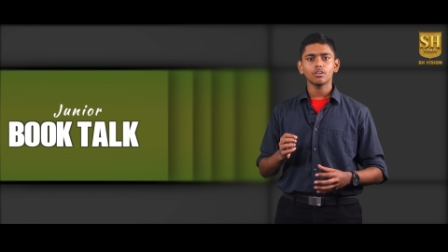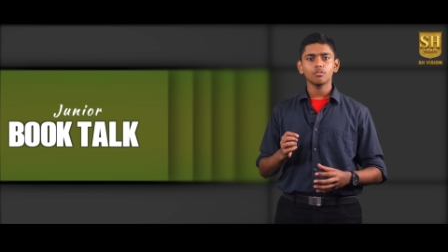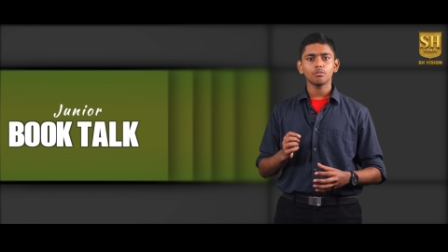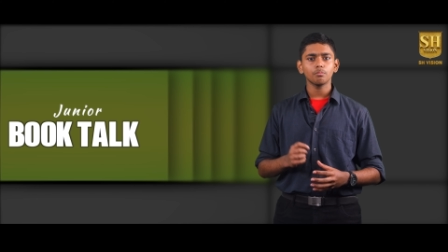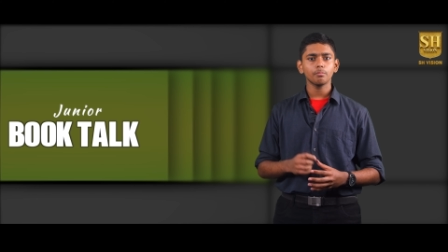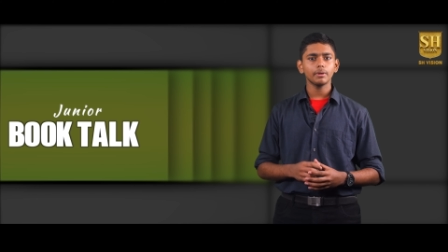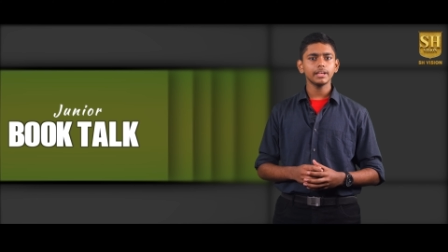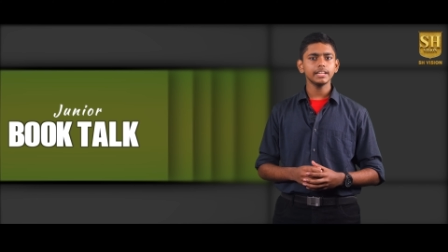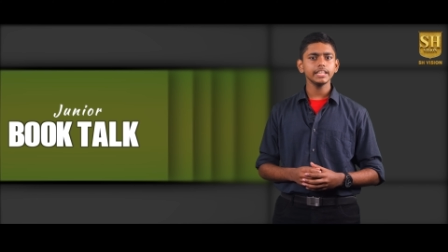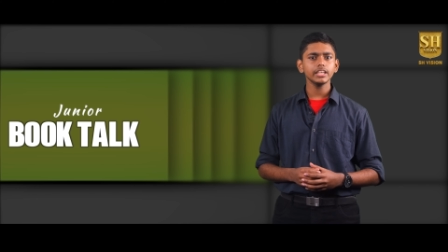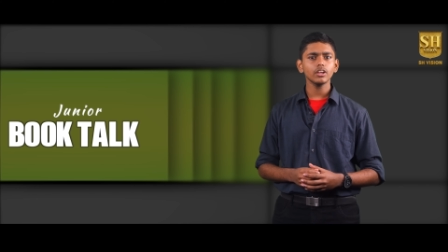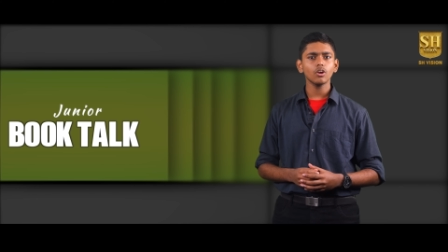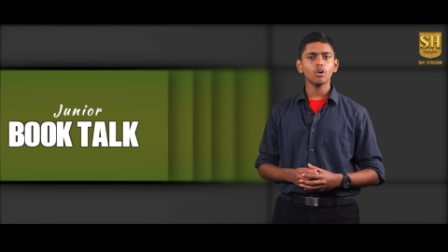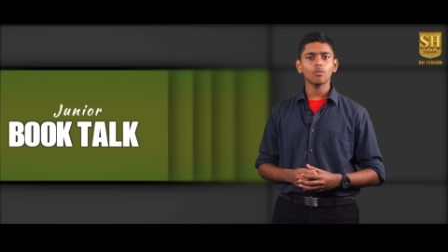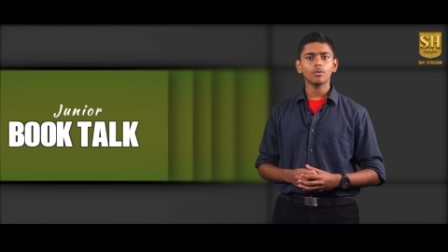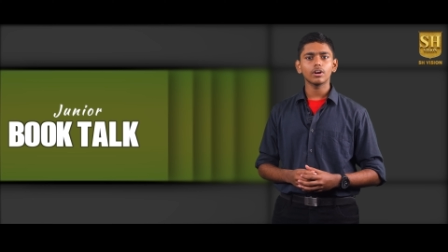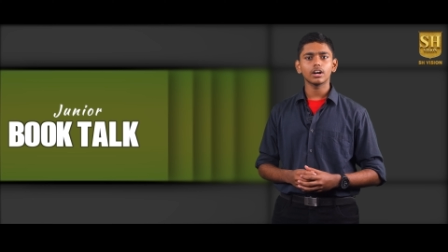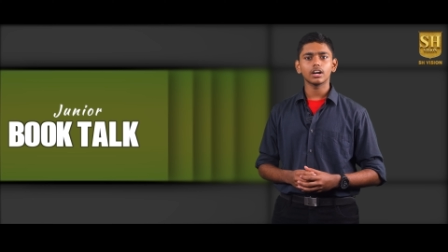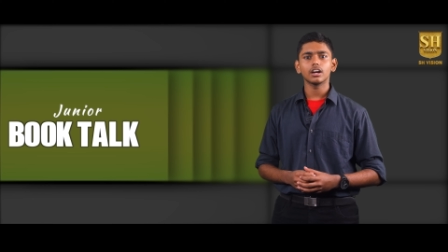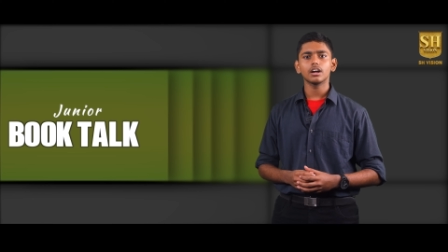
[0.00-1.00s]
bending
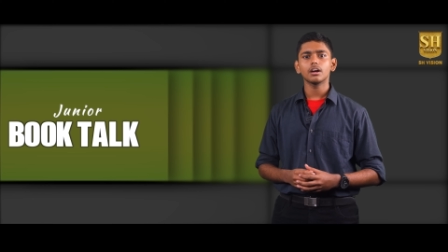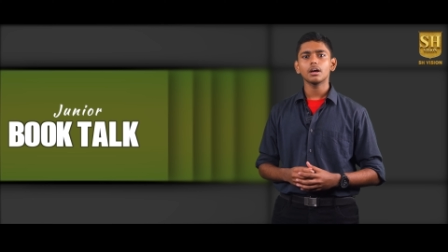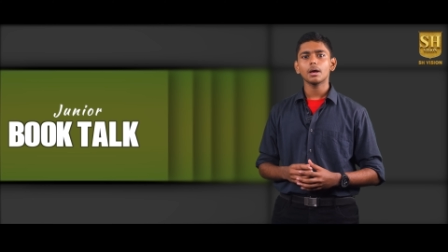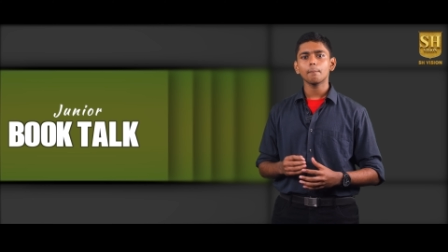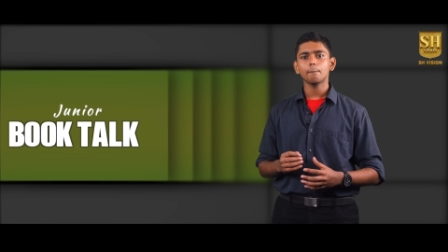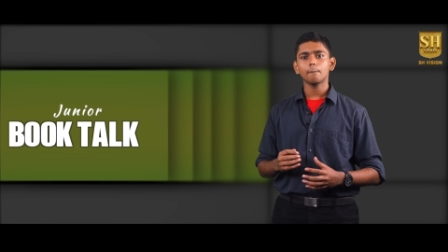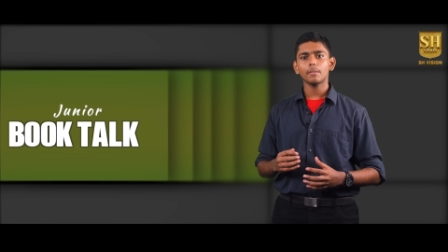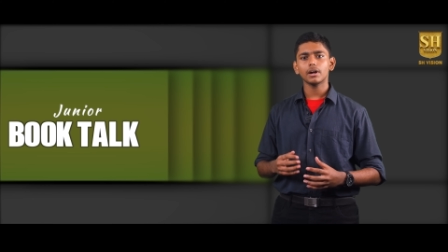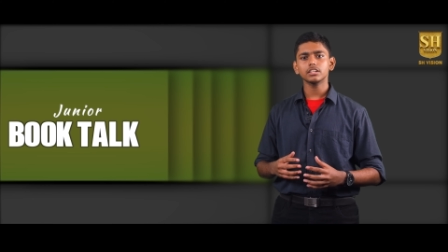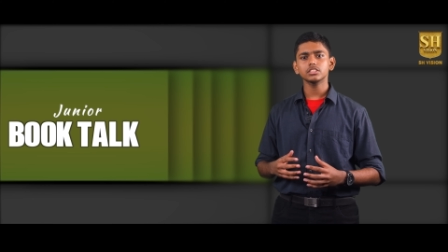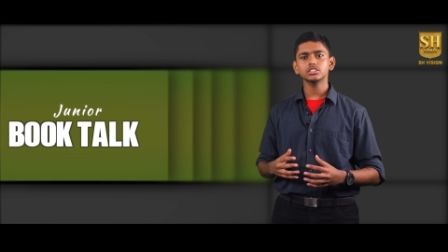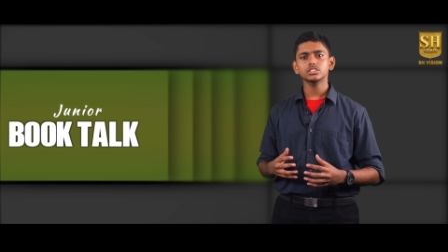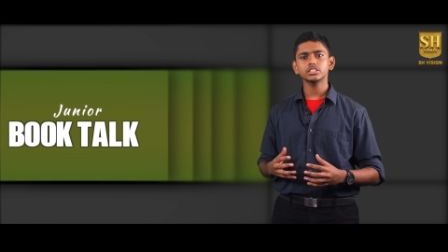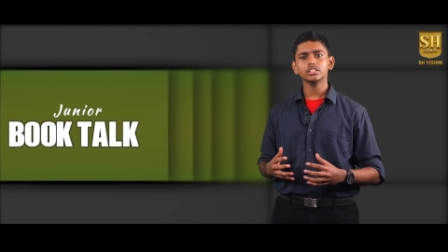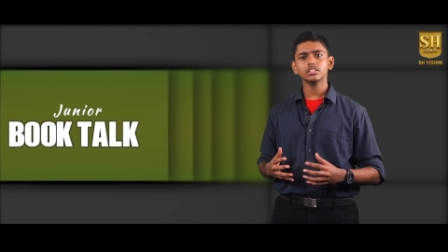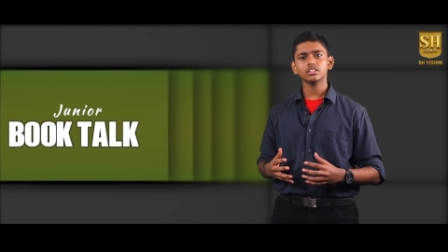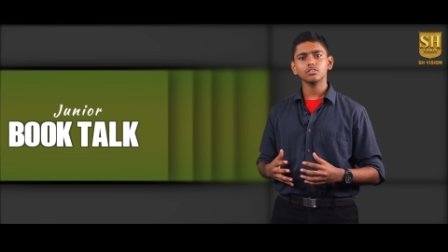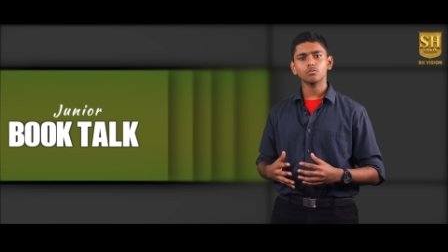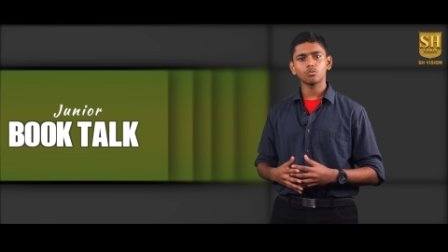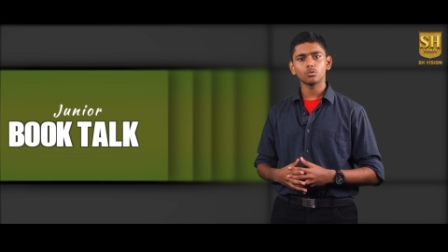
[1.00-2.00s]
over her,
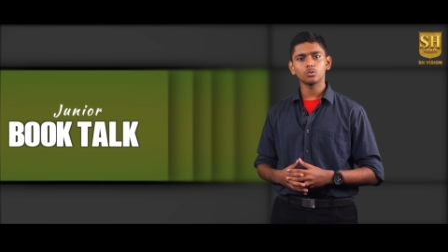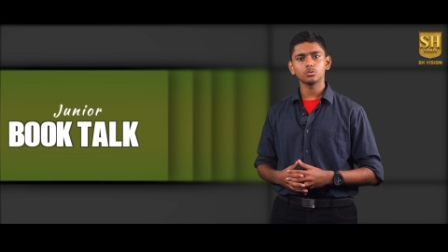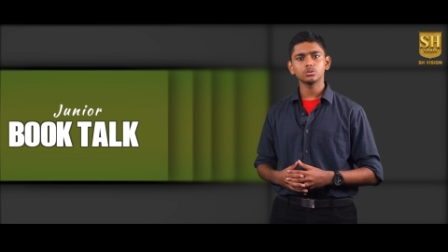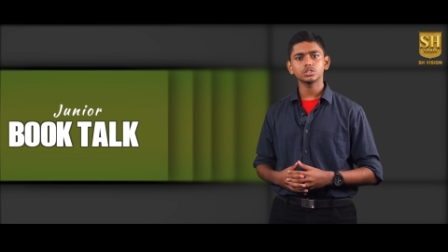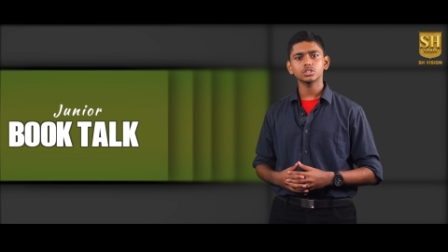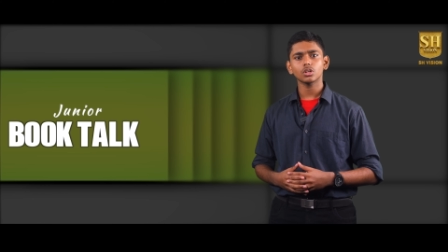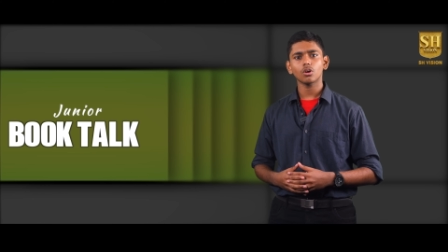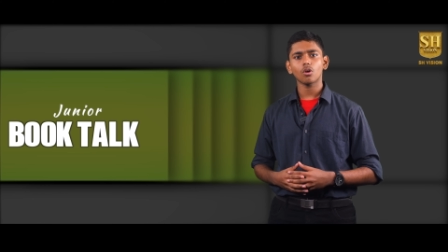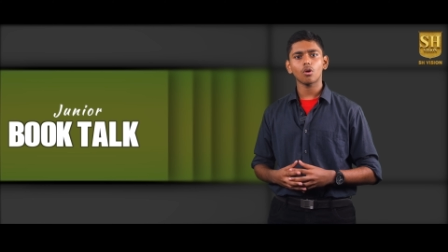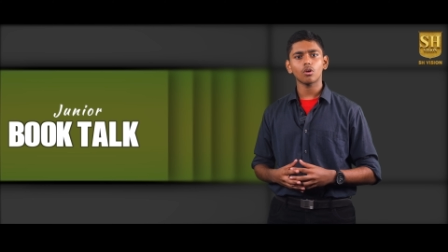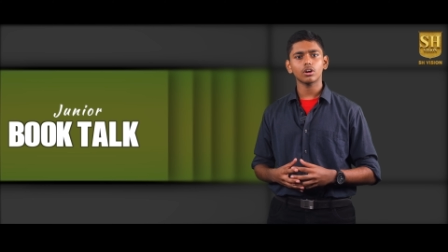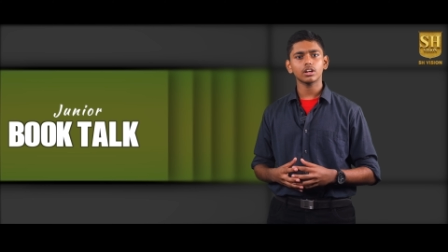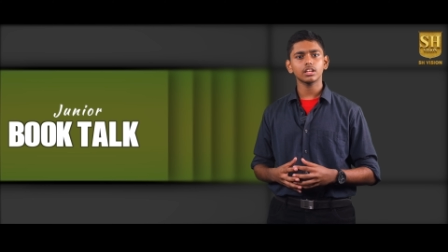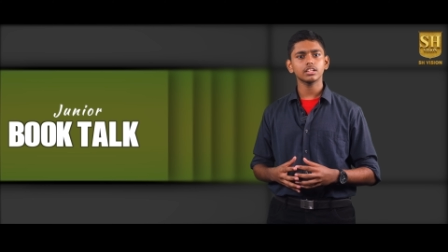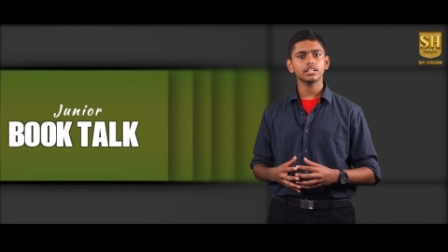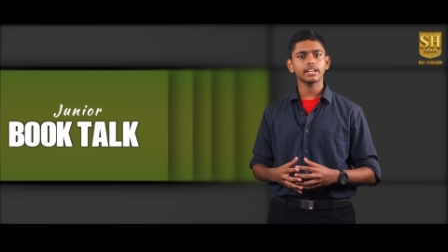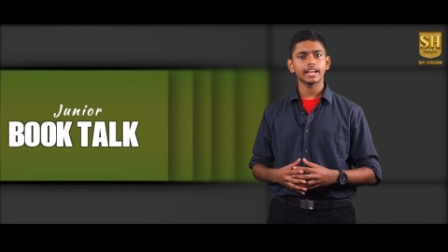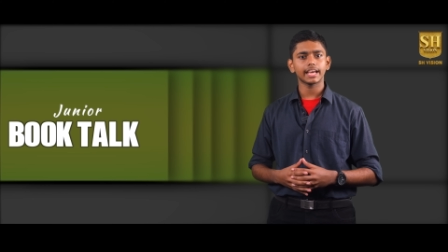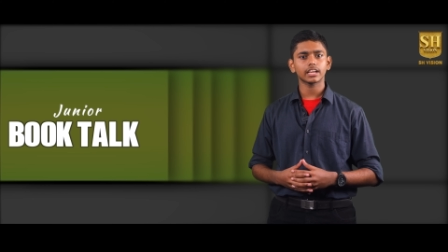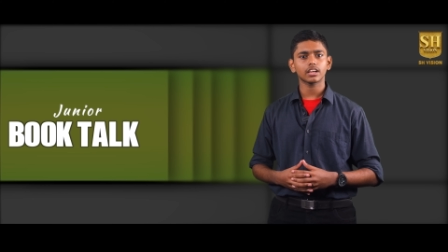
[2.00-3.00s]
puncturing wounds on her
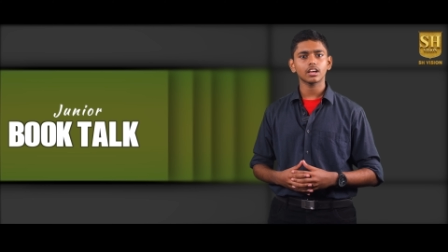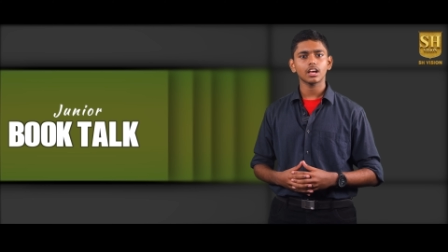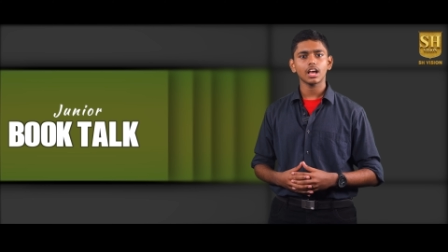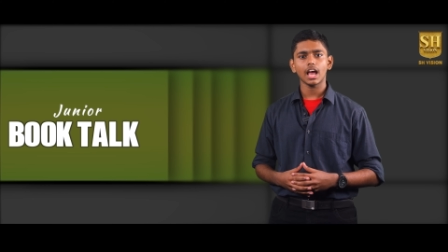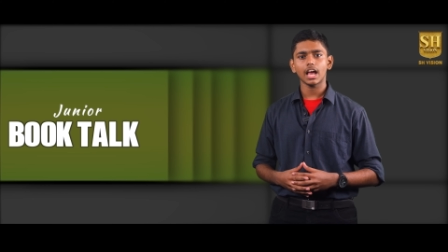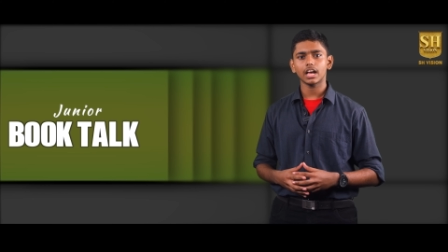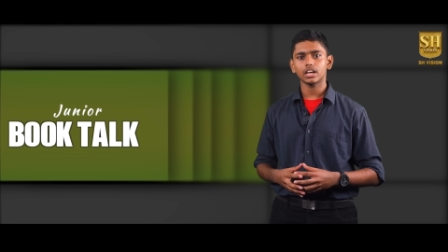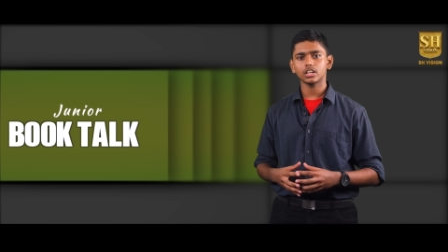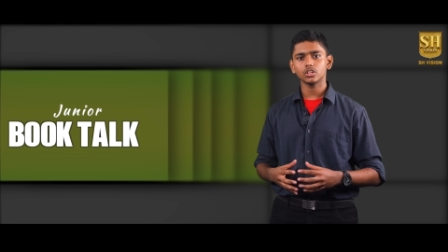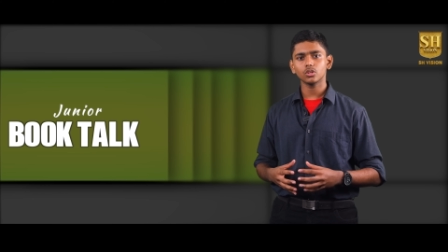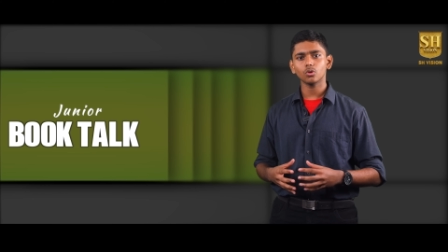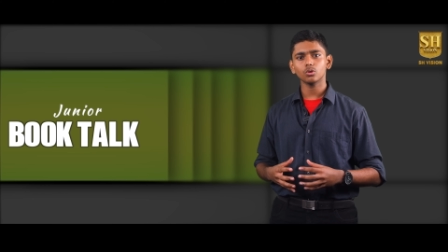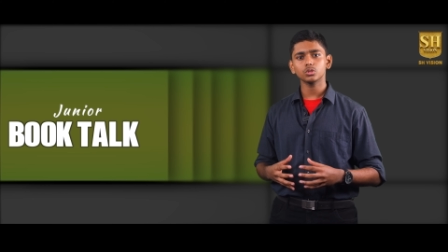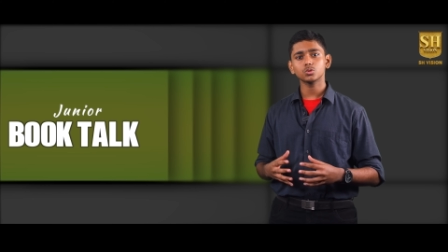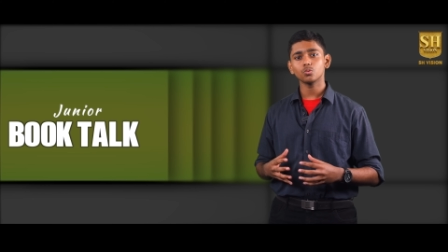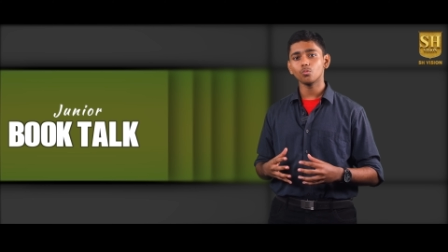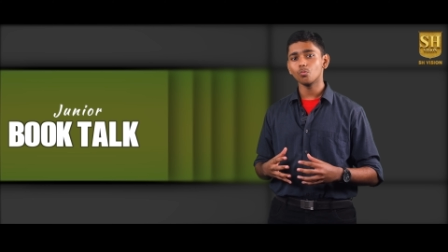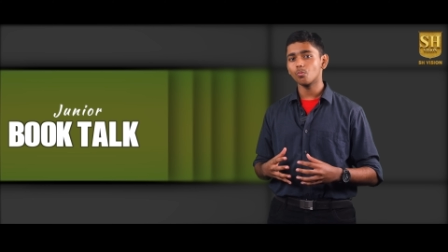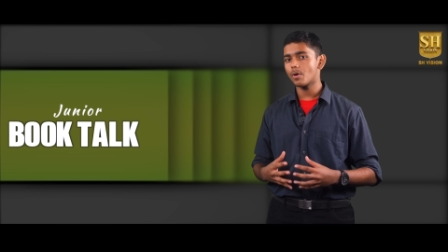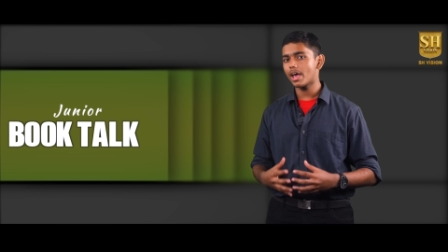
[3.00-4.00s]
neck, and
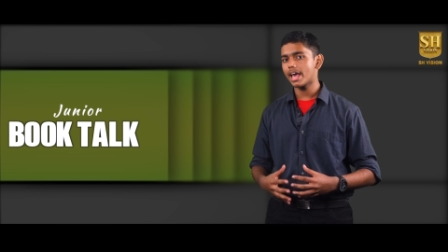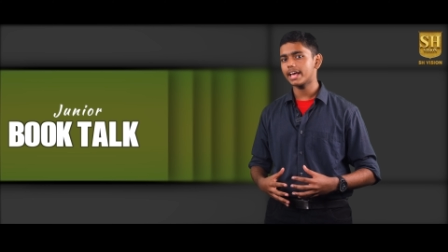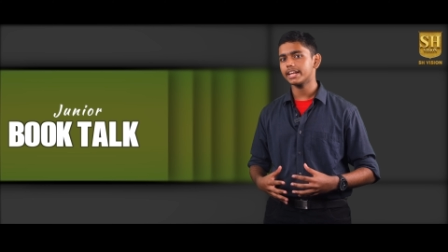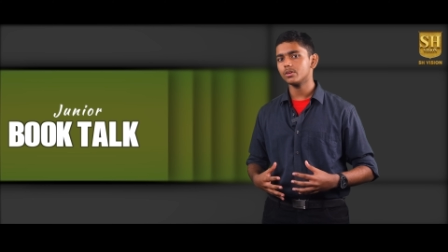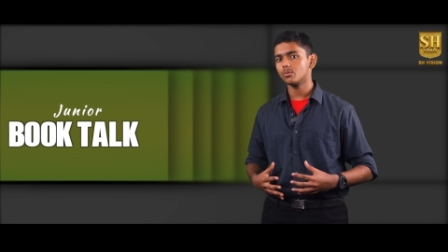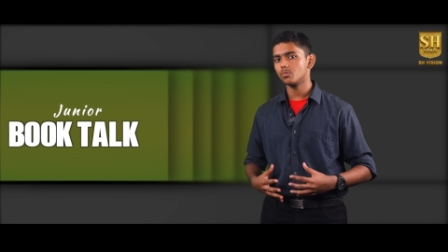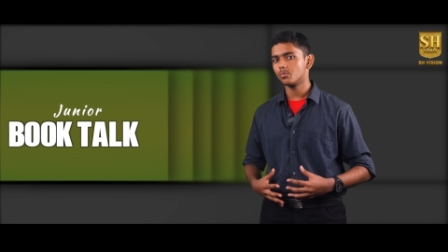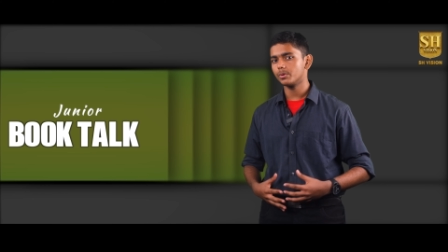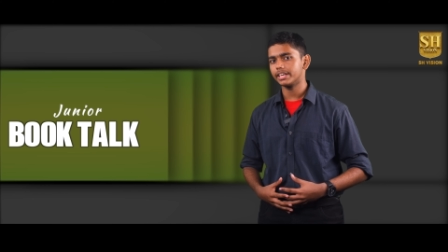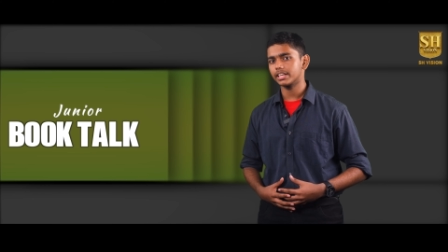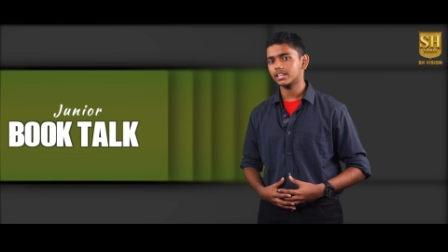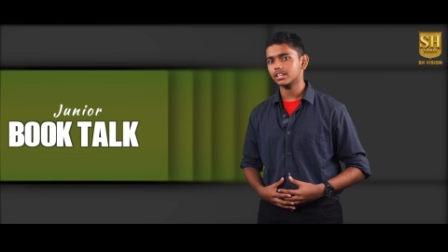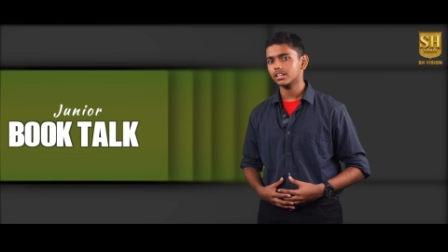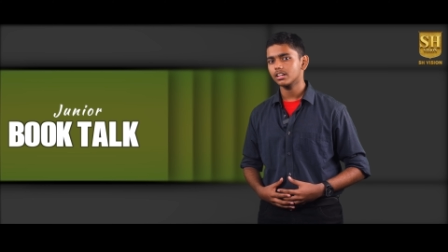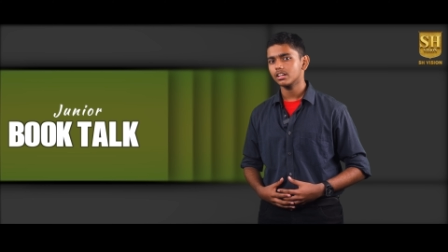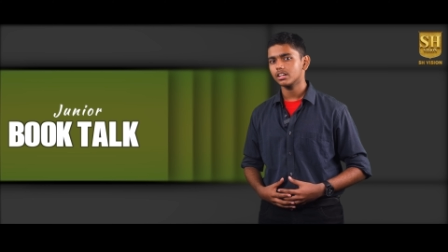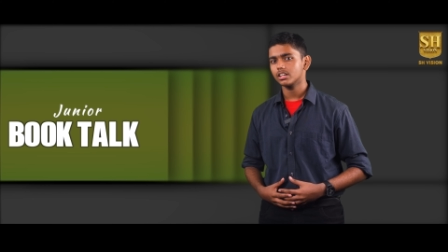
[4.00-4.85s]
grows very weak.